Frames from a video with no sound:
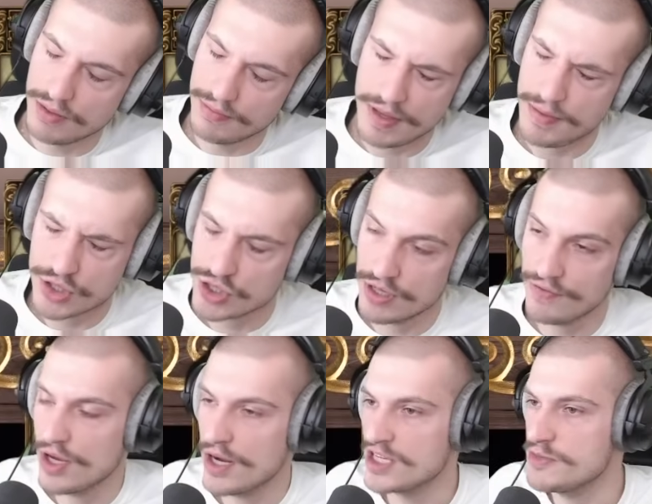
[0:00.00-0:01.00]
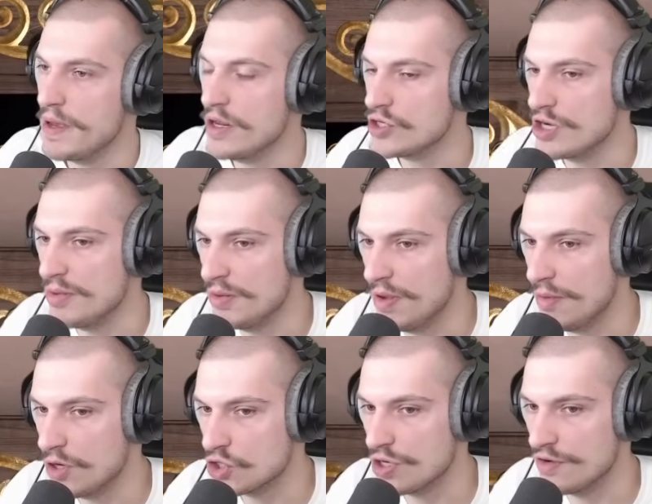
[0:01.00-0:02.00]
Maybe I shouldn't have gone expansion. I mean,
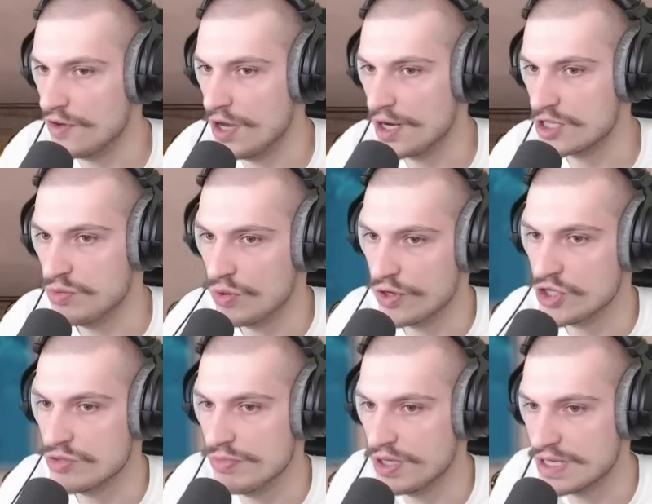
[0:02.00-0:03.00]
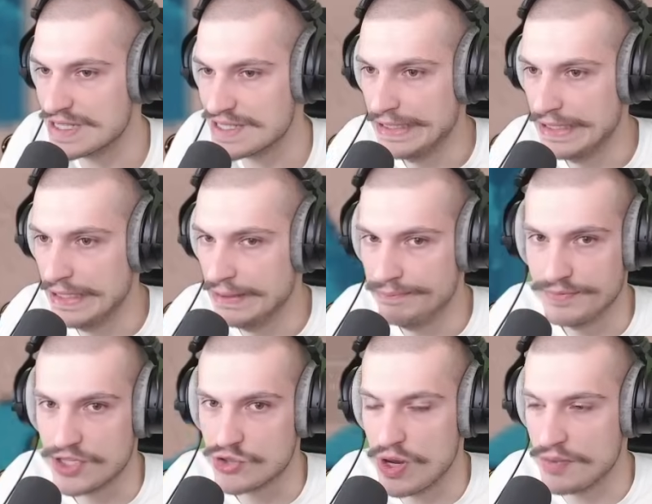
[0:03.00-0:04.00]
maybe I should have gone exploration because, yeah,
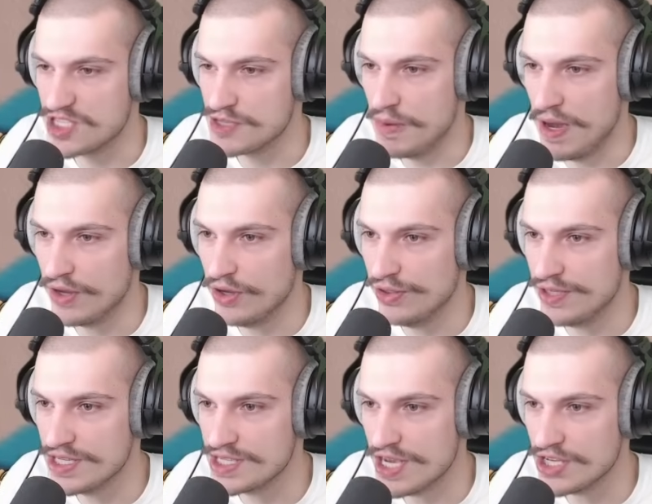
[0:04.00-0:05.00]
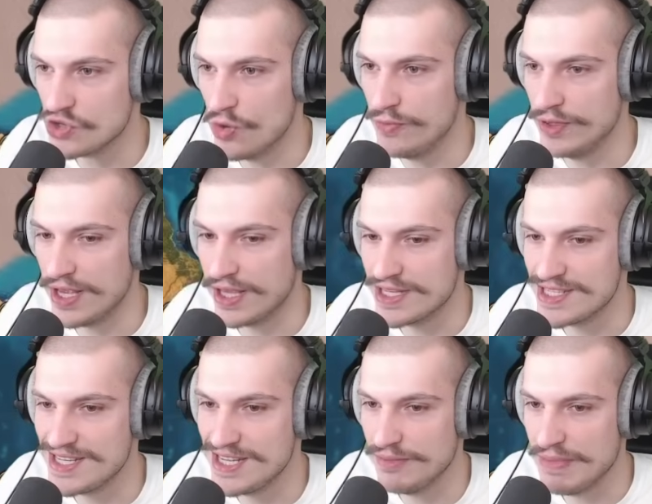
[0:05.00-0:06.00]
that's why I'm spying on these guys. Hopefully I can
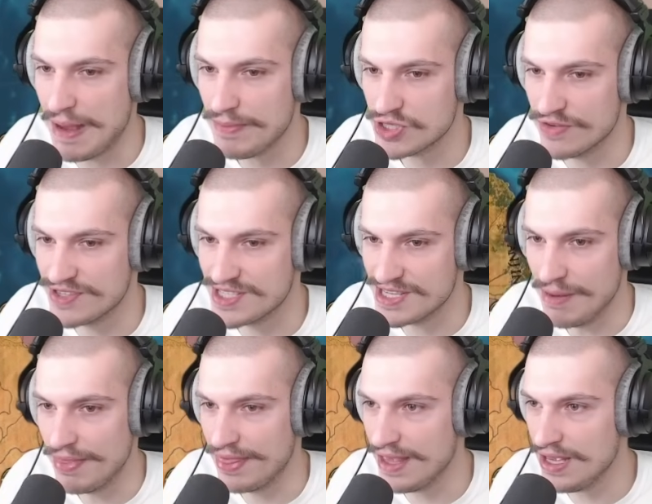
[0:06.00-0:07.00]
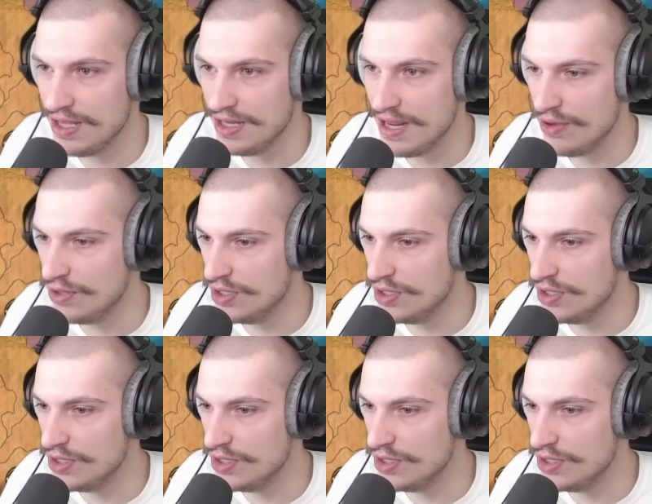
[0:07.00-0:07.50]
steal maps of something down